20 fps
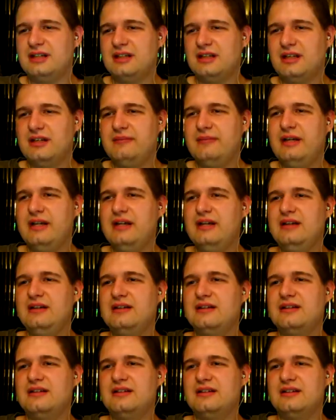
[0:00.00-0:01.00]
not letting me
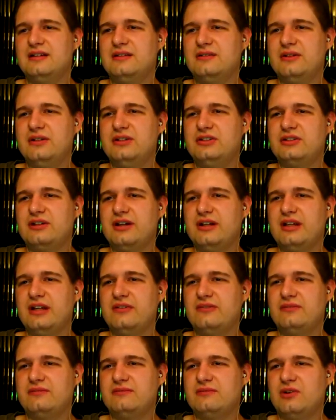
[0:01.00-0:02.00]
retry
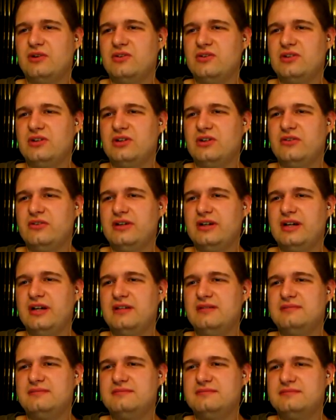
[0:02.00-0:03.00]
that over and over
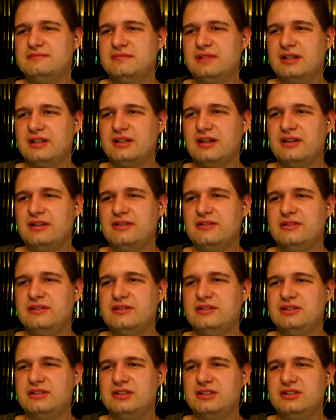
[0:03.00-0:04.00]
again? Like other
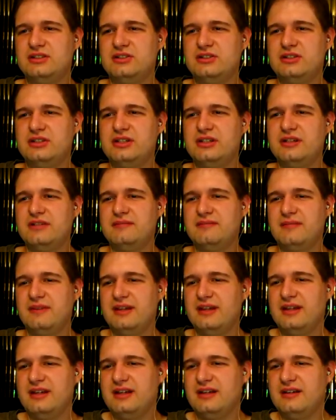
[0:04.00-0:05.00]
ones? Interesting.
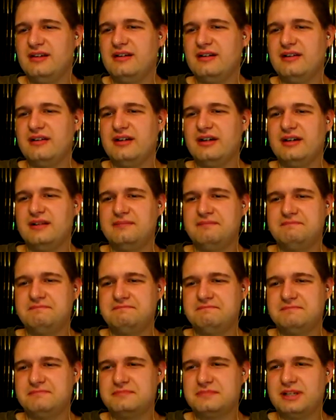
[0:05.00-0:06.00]
Okay.
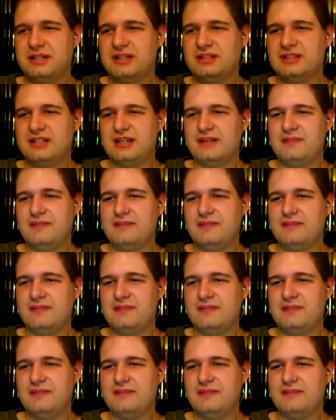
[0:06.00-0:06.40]
I guess